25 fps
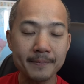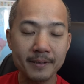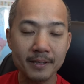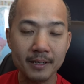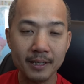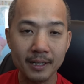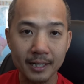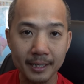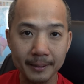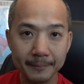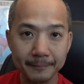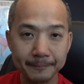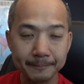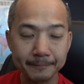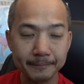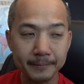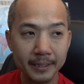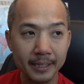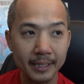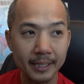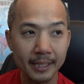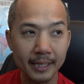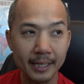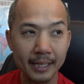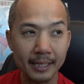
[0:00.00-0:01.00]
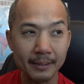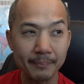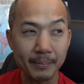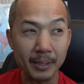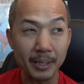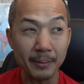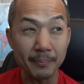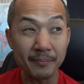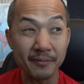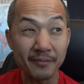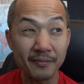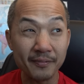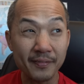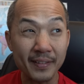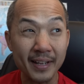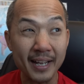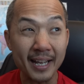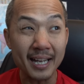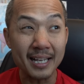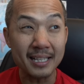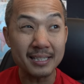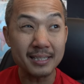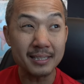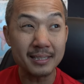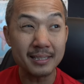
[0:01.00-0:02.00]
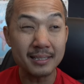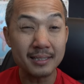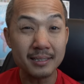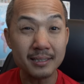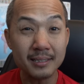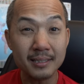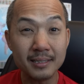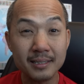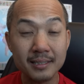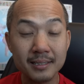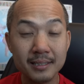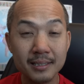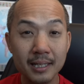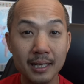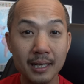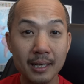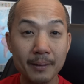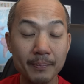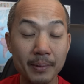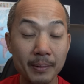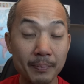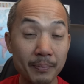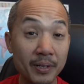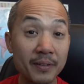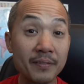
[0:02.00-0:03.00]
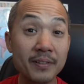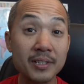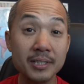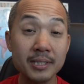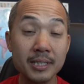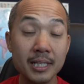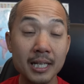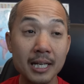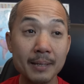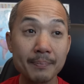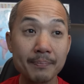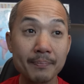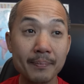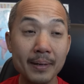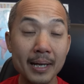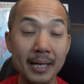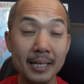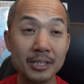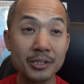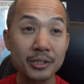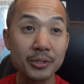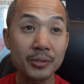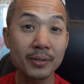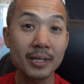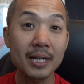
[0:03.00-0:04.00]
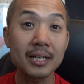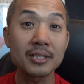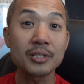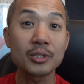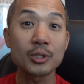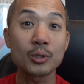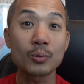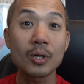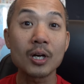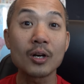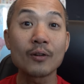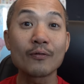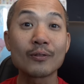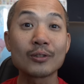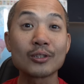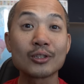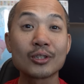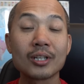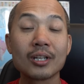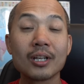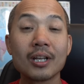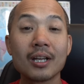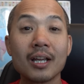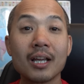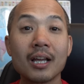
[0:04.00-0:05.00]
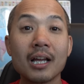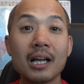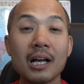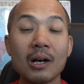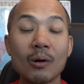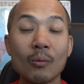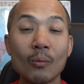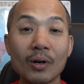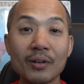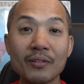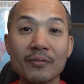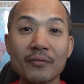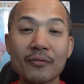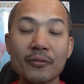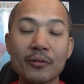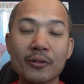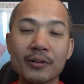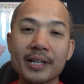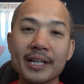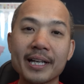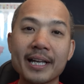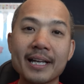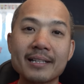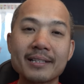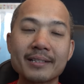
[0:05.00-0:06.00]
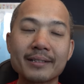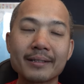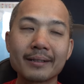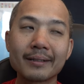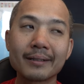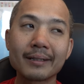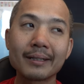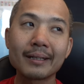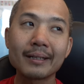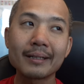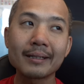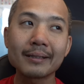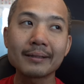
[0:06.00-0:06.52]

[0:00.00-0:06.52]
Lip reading: and my fastest my previous time back in 2012 was 1:48. So